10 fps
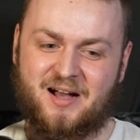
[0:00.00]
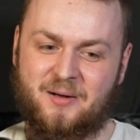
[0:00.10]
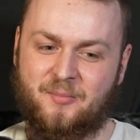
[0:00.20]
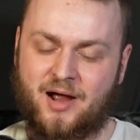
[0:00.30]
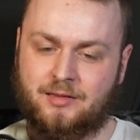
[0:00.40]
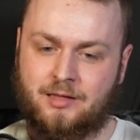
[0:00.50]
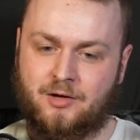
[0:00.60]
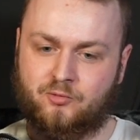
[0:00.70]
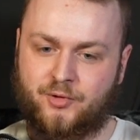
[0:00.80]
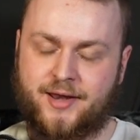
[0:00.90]
I
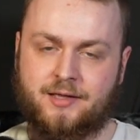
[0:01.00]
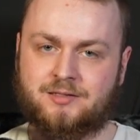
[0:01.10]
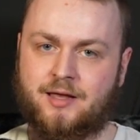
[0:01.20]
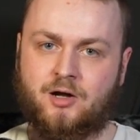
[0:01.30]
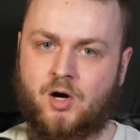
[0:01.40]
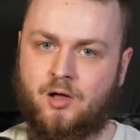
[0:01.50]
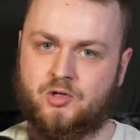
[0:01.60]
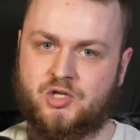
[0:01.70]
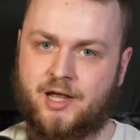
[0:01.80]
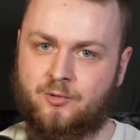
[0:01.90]
love reading
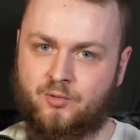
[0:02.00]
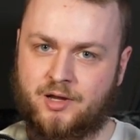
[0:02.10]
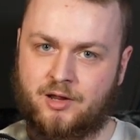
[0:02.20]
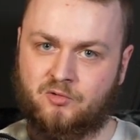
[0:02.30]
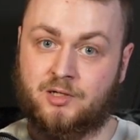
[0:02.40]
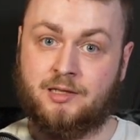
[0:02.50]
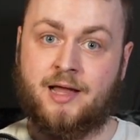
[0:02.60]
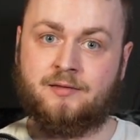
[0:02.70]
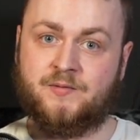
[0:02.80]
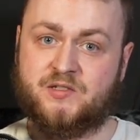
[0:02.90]
psychology. I read it
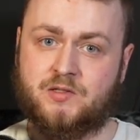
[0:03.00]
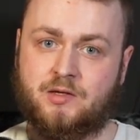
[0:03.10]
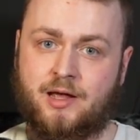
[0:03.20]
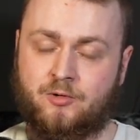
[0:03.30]
relentlessly.